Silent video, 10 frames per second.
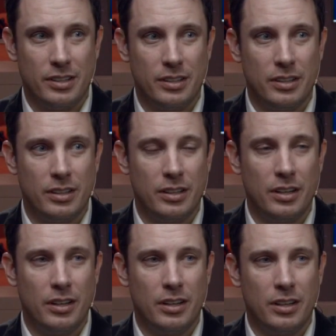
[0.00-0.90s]
the customers
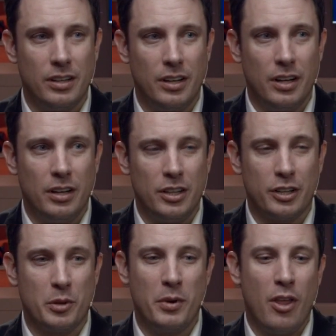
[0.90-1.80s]
get in. Look,
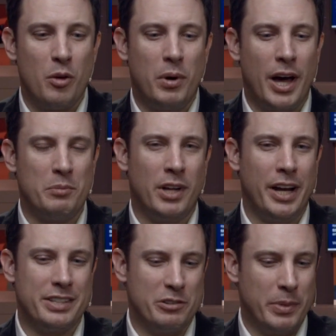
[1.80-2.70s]
the bottom
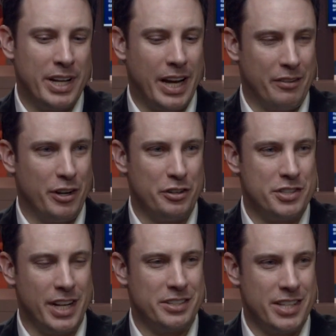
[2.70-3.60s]
line is everybody kind of
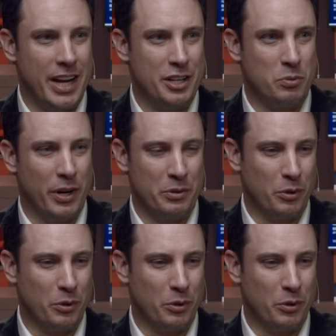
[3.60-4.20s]
understands the 80-20